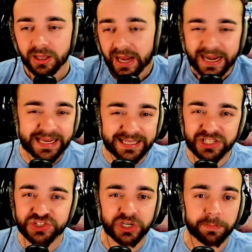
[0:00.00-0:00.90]
I can
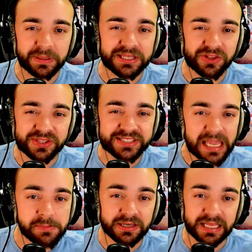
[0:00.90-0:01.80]
jump into this
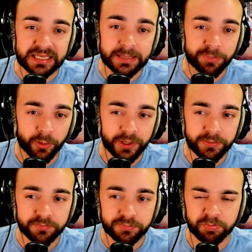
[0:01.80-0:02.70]
game at any point,
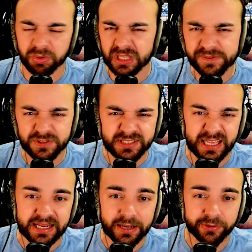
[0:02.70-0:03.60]
play for
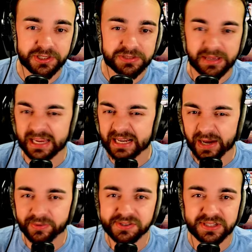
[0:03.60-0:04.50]
10 hours, 8
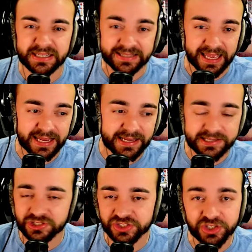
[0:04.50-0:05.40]
hours in a day, and
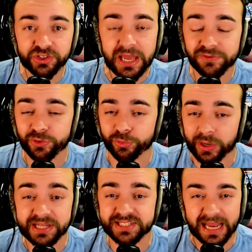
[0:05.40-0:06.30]
still have a
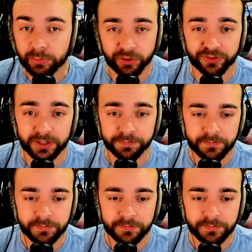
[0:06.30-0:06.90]
great time with it.